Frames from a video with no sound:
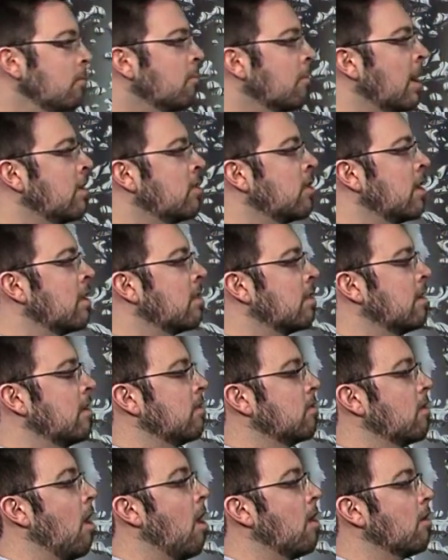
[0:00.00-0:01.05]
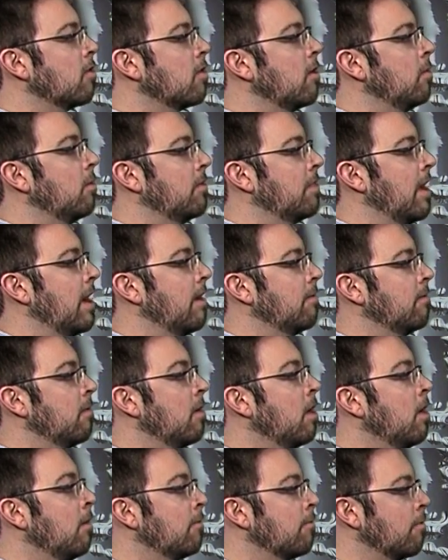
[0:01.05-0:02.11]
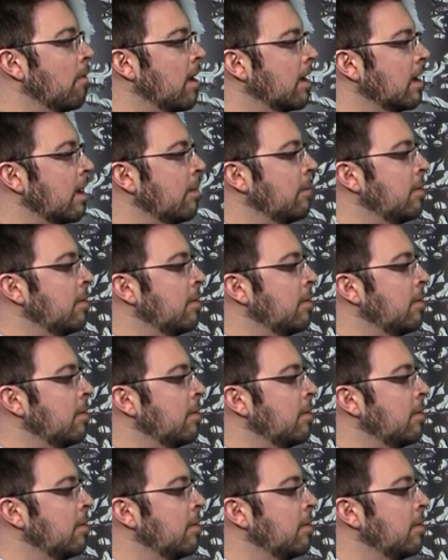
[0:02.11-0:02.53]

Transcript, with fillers: Rain chances also with that front